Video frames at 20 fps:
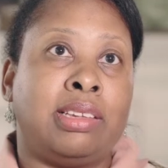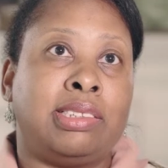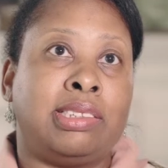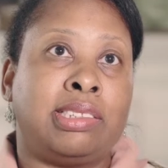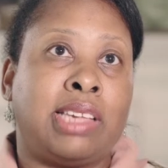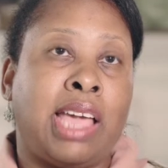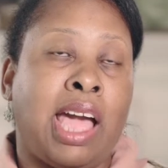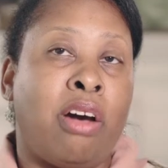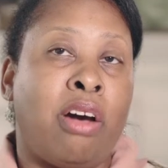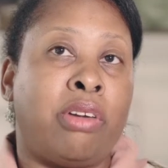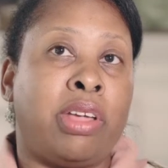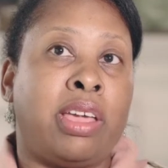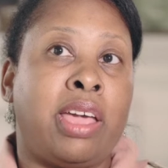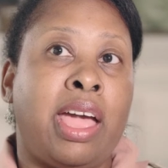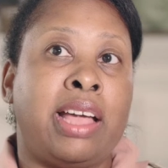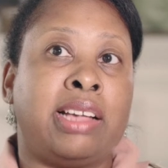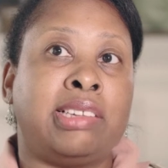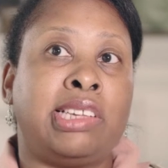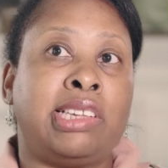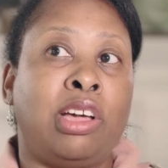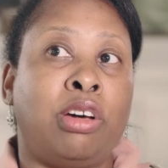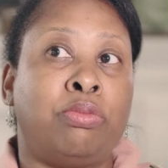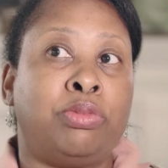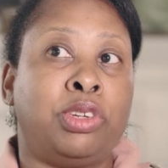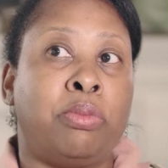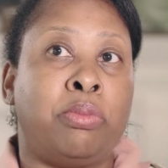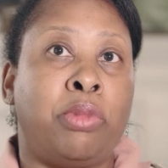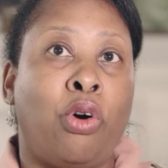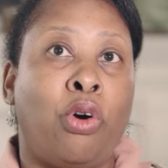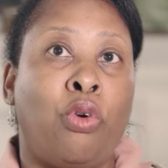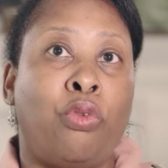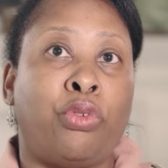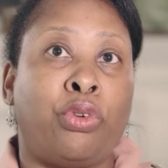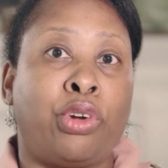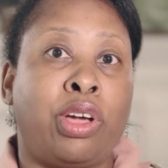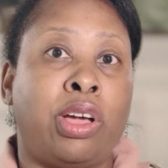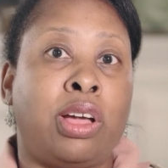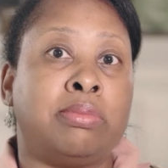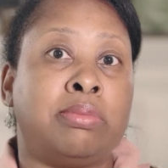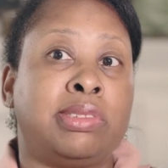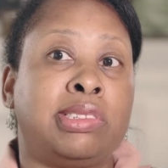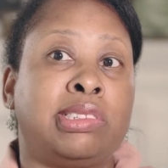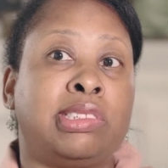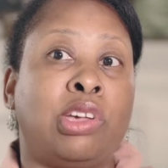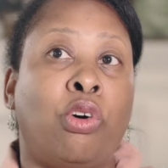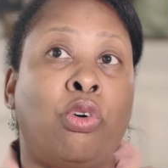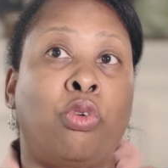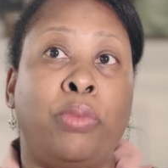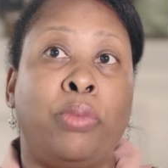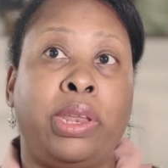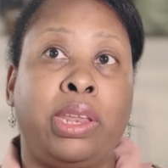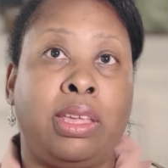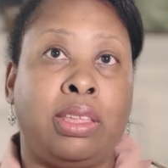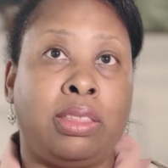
scouting has helped him overcome so many